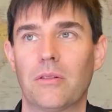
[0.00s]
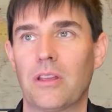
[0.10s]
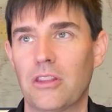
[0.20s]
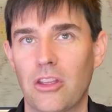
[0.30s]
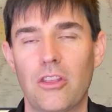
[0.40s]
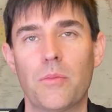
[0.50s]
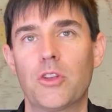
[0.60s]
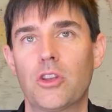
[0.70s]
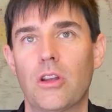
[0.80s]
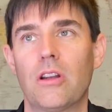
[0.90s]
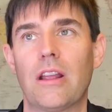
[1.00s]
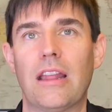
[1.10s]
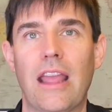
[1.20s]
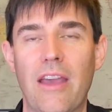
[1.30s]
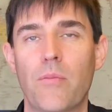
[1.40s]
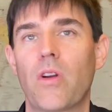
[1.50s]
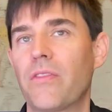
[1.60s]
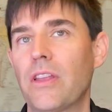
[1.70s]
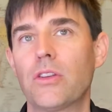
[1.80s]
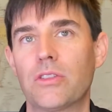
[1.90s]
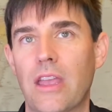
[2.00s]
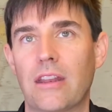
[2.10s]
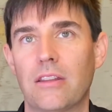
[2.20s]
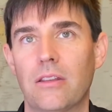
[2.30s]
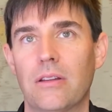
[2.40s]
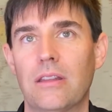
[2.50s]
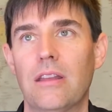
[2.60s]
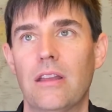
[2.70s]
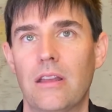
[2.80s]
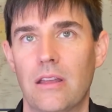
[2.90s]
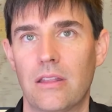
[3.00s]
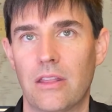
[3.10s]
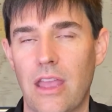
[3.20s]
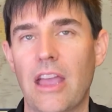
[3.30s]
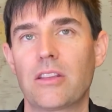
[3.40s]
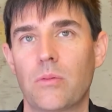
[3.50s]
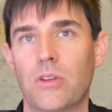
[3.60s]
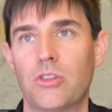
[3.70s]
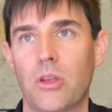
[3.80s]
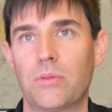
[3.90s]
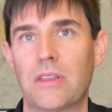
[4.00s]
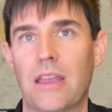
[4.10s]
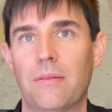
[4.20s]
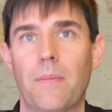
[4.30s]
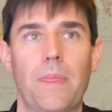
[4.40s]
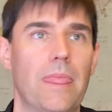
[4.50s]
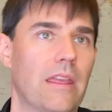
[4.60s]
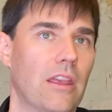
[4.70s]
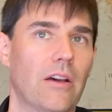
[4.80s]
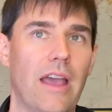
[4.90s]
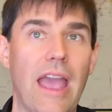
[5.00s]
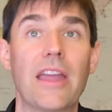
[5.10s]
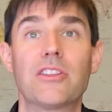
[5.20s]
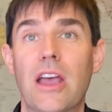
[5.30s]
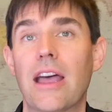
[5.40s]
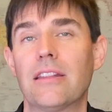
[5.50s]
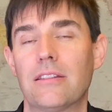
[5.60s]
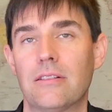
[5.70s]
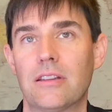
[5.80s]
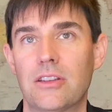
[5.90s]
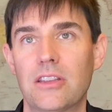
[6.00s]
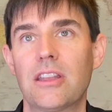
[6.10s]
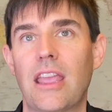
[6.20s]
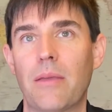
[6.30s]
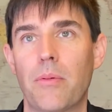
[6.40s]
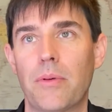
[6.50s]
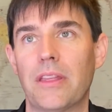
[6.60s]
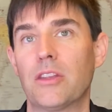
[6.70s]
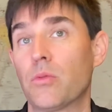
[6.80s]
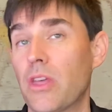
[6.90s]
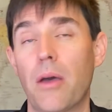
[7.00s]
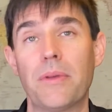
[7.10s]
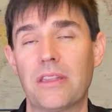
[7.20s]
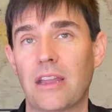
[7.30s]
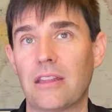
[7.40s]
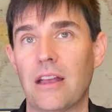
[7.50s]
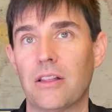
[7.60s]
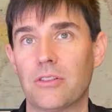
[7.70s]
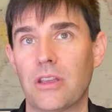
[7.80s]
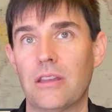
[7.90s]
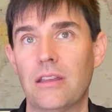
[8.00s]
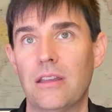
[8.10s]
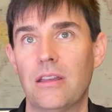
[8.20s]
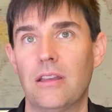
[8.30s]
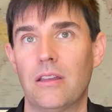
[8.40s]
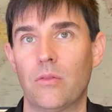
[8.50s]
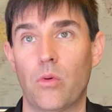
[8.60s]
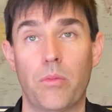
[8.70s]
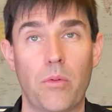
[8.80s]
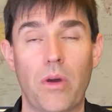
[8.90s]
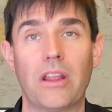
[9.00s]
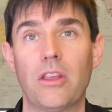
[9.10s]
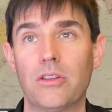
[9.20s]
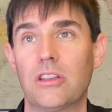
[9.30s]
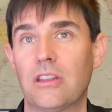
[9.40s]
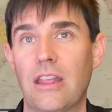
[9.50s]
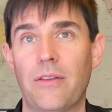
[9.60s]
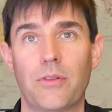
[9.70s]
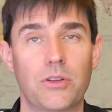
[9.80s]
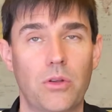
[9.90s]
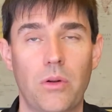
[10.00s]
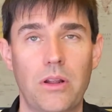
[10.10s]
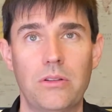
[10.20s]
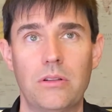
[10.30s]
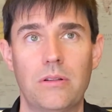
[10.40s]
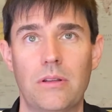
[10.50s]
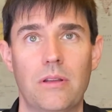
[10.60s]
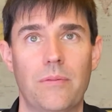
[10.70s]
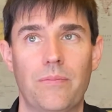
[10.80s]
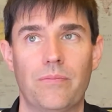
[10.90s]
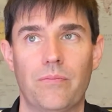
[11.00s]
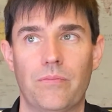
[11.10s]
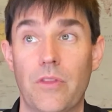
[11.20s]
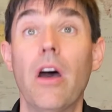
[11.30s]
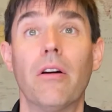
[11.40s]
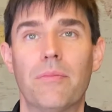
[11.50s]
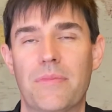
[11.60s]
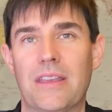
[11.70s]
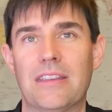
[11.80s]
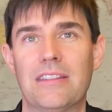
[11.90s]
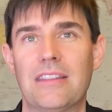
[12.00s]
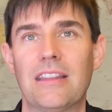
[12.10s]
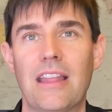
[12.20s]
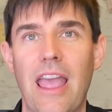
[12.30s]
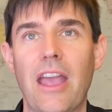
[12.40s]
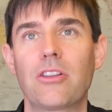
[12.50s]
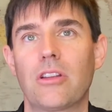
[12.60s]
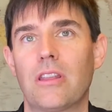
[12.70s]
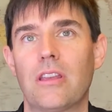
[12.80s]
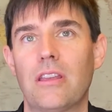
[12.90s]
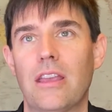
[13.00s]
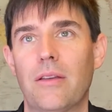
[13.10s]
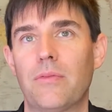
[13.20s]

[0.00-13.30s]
continuing to mature and have more features added to it. The Gossamer's chipset adds on to existing capabilities with hubbing technology. Would we want to use it today for storage? No, because it actually